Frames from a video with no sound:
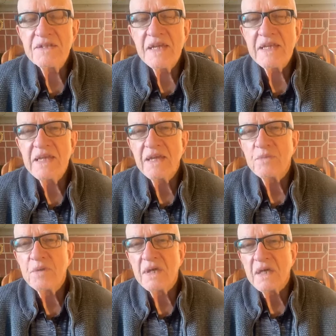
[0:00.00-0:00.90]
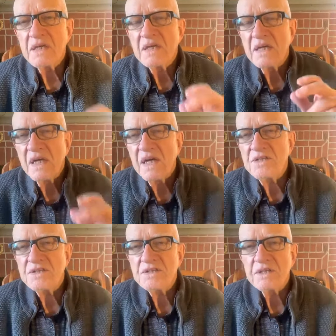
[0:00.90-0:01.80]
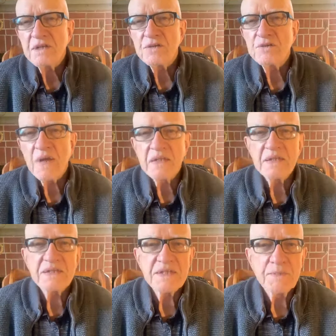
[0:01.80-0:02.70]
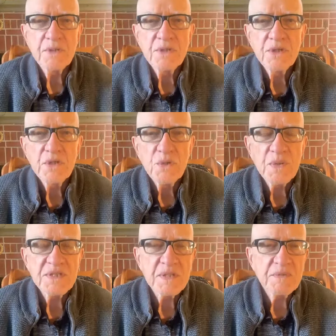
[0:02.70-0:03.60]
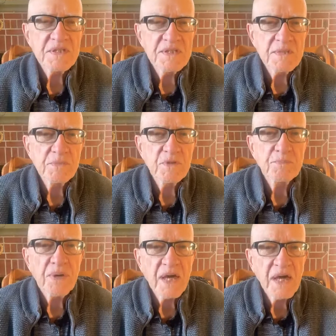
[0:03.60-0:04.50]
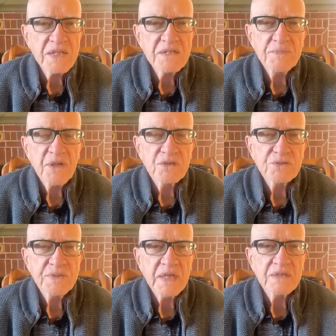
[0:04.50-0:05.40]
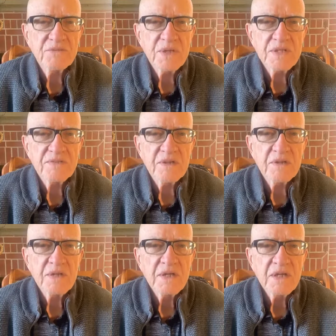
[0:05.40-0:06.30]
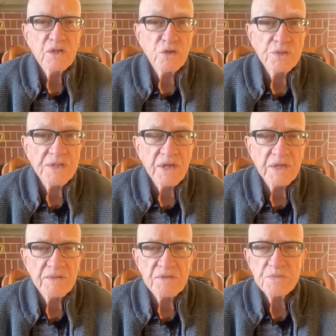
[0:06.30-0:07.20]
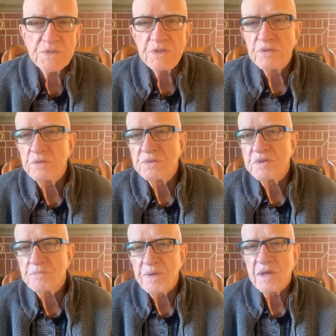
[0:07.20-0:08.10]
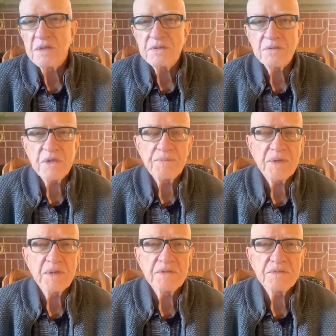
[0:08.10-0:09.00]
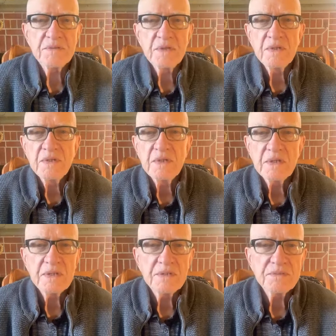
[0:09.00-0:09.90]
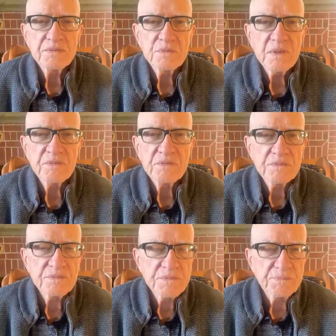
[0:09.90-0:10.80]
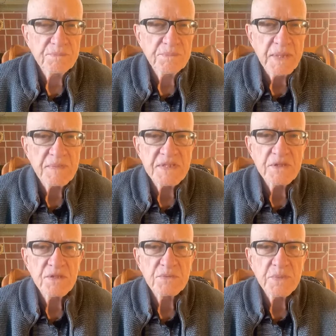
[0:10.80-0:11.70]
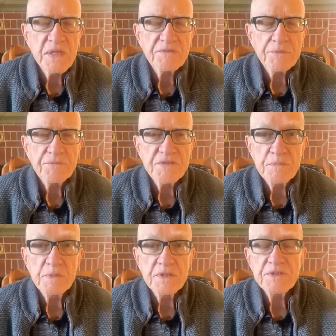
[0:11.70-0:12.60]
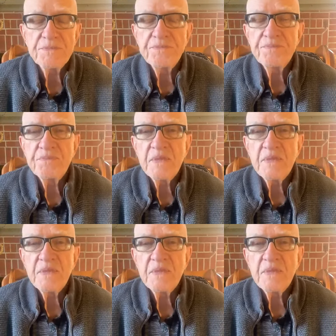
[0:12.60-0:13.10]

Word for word: they're saying that we unconsciously are attracted to someone who has some of the similar positive but also negative traits of our early caregivers, which includes our parents, grandparents, uh, whoever, babysitters, whatever, siblings.